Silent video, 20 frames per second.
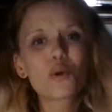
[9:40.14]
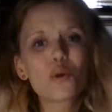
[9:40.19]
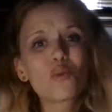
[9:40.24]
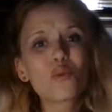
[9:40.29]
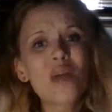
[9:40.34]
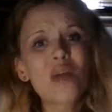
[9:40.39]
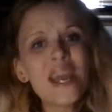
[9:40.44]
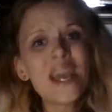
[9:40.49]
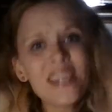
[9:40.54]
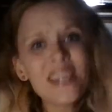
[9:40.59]

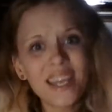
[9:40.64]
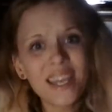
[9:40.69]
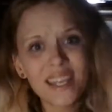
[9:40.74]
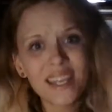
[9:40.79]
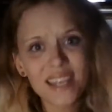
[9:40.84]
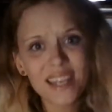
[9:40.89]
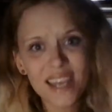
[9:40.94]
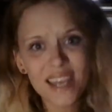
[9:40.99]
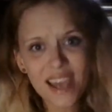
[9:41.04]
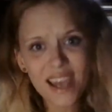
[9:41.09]

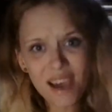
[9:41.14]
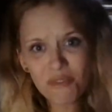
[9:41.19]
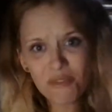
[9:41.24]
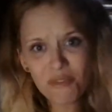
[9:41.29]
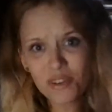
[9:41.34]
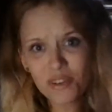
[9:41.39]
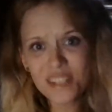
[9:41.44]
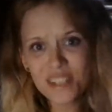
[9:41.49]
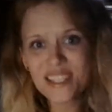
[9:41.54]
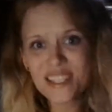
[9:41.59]
Praying
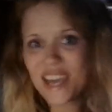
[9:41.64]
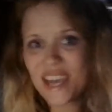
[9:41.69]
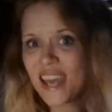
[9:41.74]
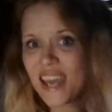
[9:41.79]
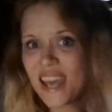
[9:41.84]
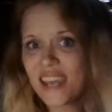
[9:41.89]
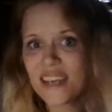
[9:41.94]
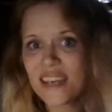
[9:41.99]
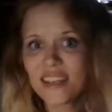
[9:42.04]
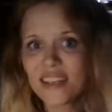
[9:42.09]
every
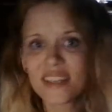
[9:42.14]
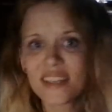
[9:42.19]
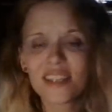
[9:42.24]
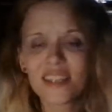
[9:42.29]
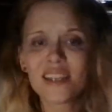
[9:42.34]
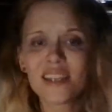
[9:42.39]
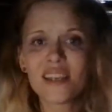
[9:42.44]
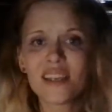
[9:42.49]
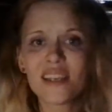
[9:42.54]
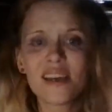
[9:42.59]
day
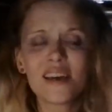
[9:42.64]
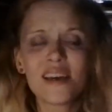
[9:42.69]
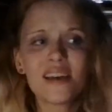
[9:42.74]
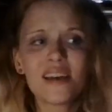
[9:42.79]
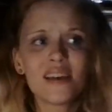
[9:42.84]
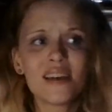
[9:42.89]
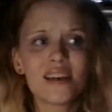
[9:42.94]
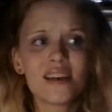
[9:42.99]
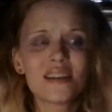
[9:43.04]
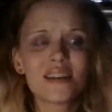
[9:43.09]

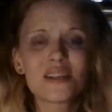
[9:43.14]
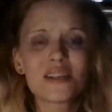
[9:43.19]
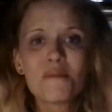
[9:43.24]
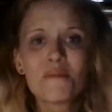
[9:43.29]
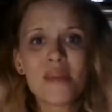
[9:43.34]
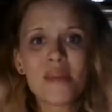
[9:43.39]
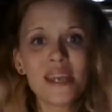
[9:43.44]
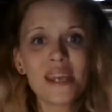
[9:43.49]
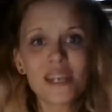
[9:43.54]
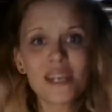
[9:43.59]
to
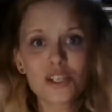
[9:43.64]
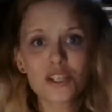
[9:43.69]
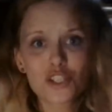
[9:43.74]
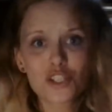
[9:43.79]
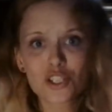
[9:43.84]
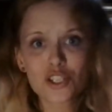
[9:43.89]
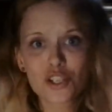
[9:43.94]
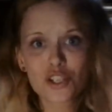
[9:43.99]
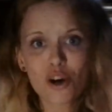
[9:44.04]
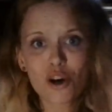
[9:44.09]
make it
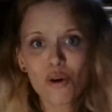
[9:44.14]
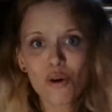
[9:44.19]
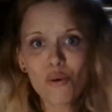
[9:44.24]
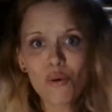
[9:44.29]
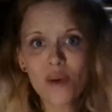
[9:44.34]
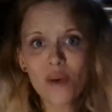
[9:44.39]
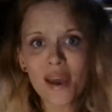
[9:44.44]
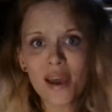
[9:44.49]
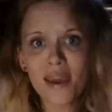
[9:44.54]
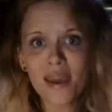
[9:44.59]
just go
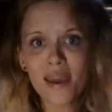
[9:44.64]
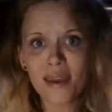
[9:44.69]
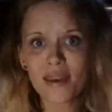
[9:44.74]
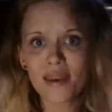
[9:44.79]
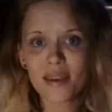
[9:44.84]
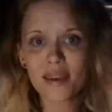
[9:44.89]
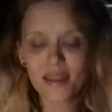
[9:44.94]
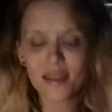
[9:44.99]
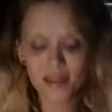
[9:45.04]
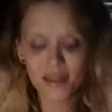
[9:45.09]
away.
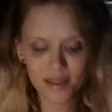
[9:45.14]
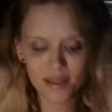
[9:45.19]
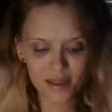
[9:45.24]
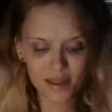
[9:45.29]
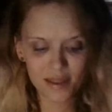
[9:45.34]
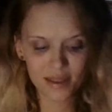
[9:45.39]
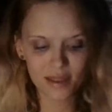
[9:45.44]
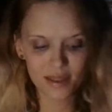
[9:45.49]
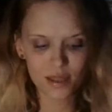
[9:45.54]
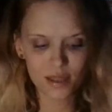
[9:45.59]

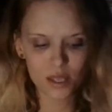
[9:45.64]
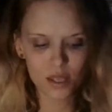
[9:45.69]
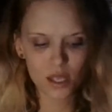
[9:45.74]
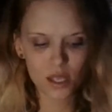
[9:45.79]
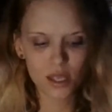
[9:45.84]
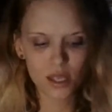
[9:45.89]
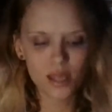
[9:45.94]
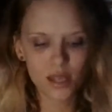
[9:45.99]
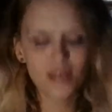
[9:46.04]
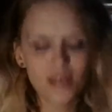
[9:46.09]

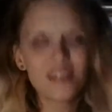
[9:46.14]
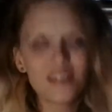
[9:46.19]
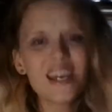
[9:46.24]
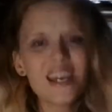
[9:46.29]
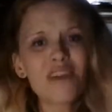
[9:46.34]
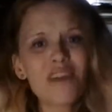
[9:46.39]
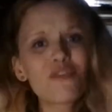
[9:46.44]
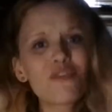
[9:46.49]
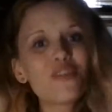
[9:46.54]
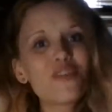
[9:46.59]

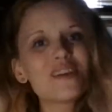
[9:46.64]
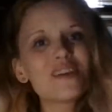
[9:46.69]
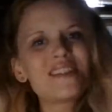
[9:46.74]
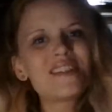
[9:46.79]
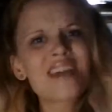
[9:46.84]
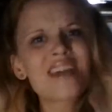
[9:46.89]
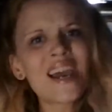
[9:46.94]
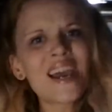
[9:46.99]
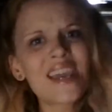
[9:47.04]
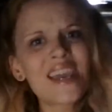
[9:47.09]
Yet for a
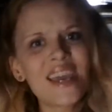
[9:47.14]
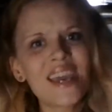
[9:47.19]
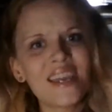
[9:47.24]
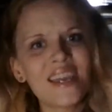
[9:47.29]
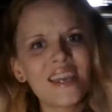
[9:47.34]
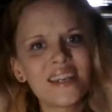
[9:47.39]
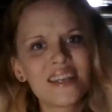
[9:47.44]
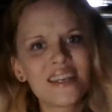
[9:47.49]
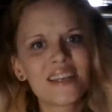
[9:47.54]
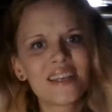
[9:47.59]

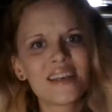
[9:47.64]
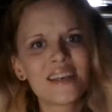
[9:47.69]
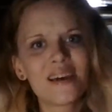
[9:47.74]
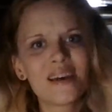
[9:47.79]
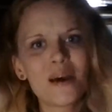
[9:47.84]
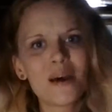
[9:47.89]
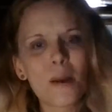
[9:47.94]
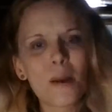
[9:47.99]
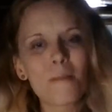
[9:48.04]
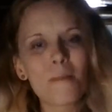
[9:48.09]
decade,
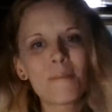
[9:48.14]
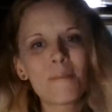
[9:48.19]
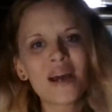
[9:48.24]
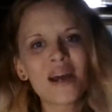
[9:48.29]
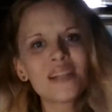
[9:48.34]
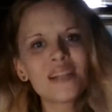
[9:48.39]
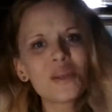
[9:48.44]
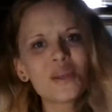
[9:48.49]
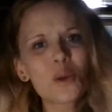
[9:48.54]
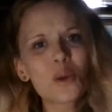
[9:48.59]

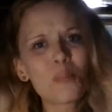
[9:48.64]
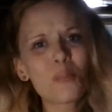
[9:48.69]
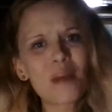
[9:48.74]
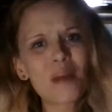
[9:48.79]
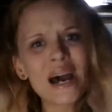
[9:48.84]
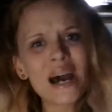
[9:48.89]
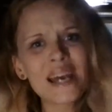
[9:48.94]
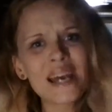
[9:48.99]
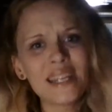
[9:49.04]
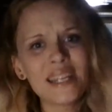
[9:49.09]
my little
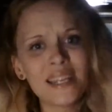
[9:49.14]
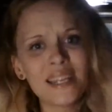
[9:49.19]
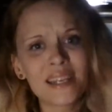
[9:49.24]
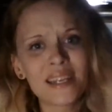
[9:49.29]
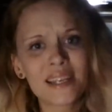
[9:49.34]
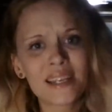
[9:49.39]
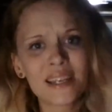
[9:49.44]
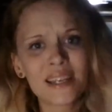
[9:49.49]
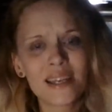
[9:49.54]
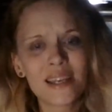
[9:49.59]
body
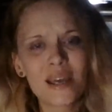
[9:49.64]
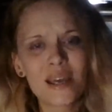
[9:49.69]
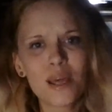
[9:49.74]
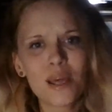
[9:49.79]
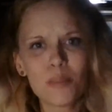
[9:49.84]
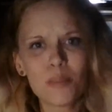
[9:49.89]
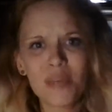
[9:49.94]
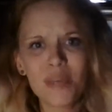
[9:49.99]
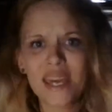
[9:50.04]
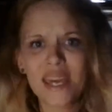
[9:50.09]

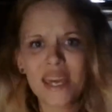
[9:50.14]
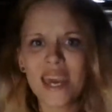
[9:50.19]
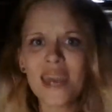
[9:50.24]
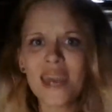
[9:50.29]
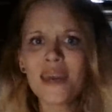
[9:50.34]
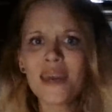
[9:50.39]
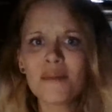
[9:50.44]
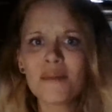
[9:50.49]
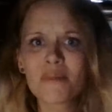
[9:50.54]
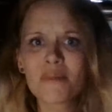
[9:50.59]

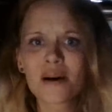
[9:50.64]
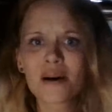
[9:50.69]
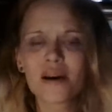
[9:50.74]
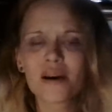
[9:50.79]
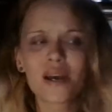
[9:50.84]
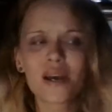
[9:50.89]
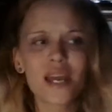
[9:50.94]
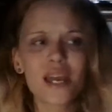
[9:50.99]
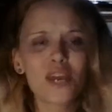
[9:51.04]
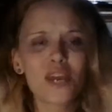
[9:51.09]
became
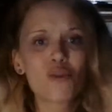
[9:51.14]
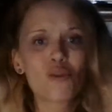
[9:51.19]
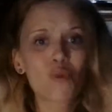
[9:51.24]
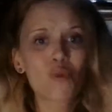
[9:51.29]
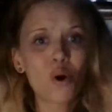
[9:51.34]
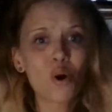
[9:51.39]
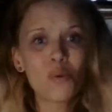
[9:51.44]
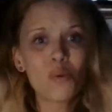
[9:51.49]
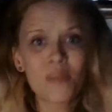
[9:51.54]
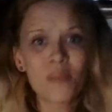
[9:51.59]
a
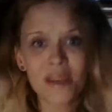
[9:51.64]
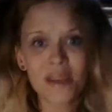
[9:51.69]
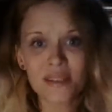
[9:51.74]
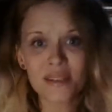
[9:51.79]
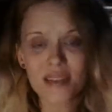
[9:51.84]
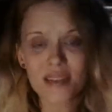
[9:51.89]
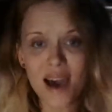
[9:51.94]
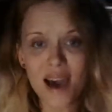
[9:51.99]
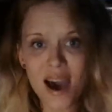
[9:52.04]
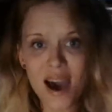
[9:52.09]
grown
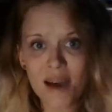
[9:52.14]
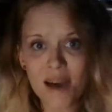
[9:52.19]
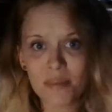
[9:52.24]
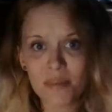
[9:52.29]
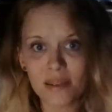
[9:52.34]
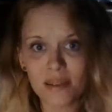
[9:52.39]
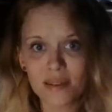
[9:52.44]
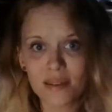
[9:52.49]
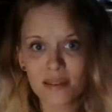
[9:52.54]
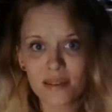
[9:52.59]
man's
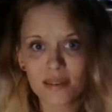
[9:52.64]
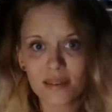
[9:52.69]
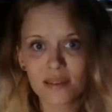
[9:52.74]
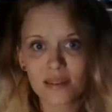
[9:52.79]
hobby.